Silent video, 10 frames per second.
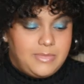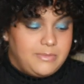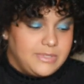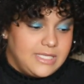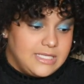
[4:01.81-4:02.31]
people
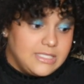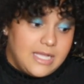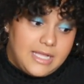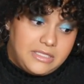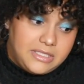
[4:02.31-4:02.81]
say that's not
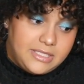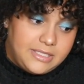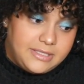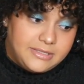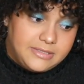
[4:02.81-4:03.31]

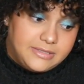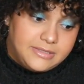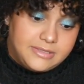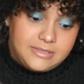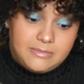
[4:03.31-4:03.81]
healthy.
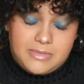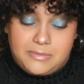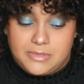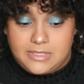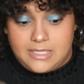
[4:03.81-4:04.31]
Some
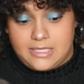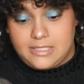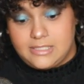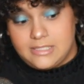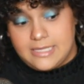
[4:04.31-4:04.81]
people say
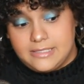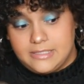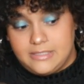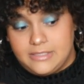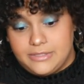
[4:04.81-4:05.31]
it's nice
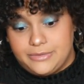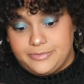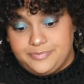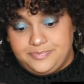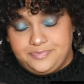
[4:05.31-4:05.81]
to do.
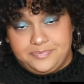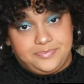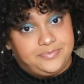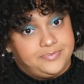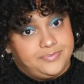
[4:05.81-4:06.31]

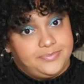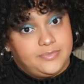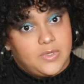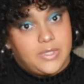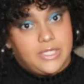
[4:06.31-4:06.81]

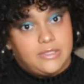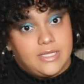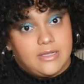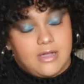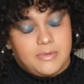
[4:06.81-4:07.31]
What do you
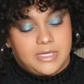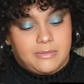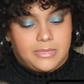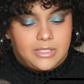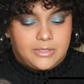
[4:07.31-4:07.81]
think? Comment
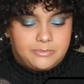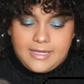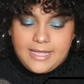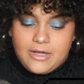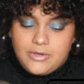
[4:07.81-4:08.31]
down below.
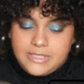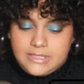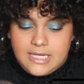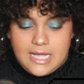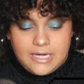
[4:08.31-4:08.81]
I always
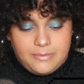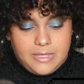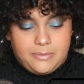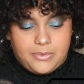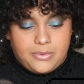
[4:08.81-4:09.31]
say hi to
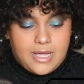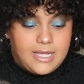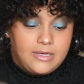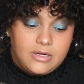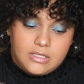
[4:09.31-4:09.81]
people. I
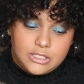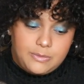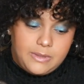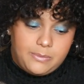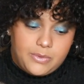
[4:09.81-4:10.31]
acknowledge
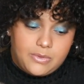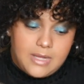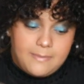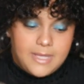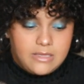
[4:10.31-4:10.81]
people.
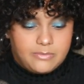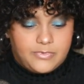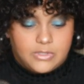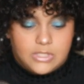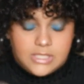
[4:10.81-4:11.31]
I make them
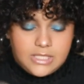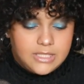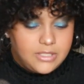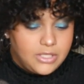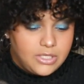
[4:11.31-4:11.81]
feel seen
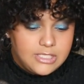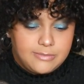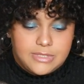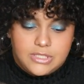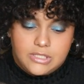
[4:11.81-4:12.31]
and heard,
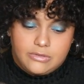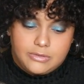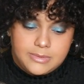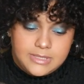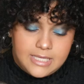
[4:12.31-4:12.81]
especially in a
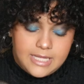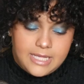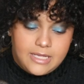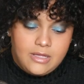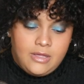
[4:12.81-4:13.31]
group setting